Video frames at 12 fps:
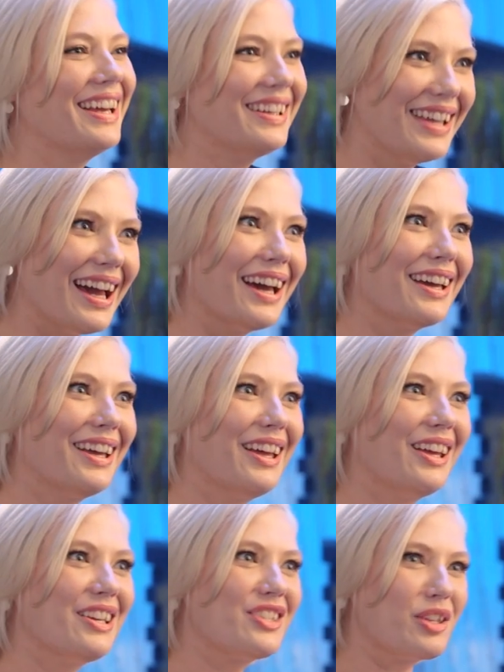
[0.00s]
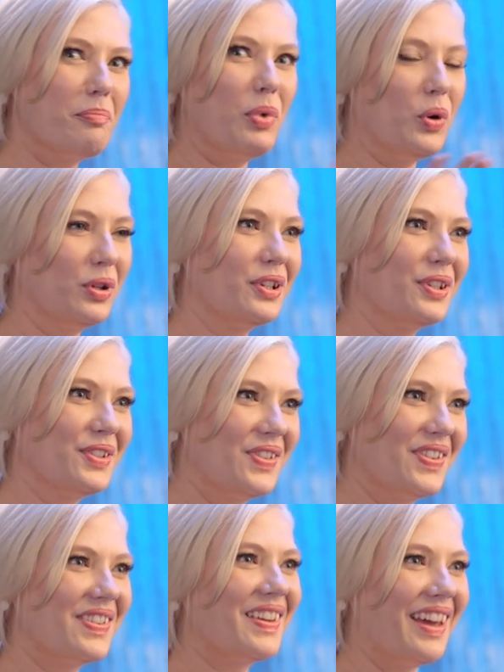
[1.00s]
If you don't want to draw feet, draw boulders, a FICA
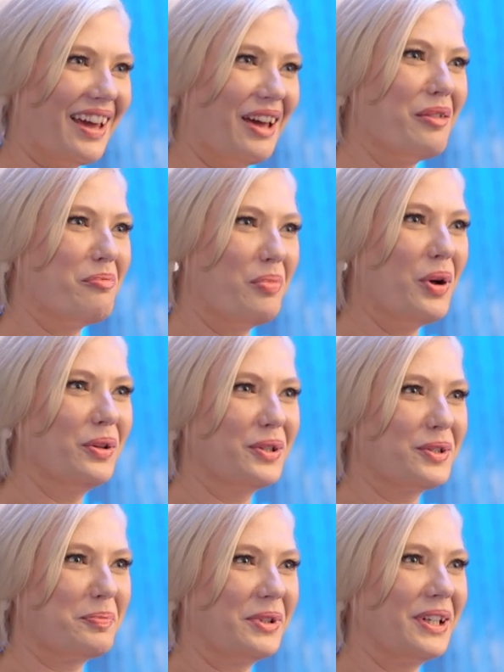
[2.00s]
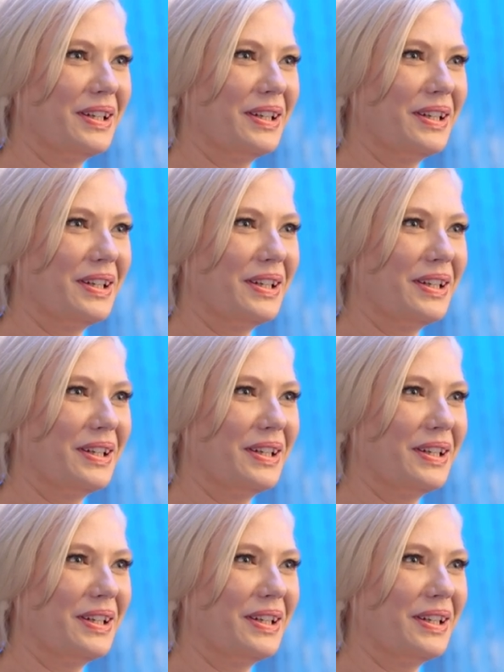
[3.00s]
plant. Yeah, okay. Boulders, plants.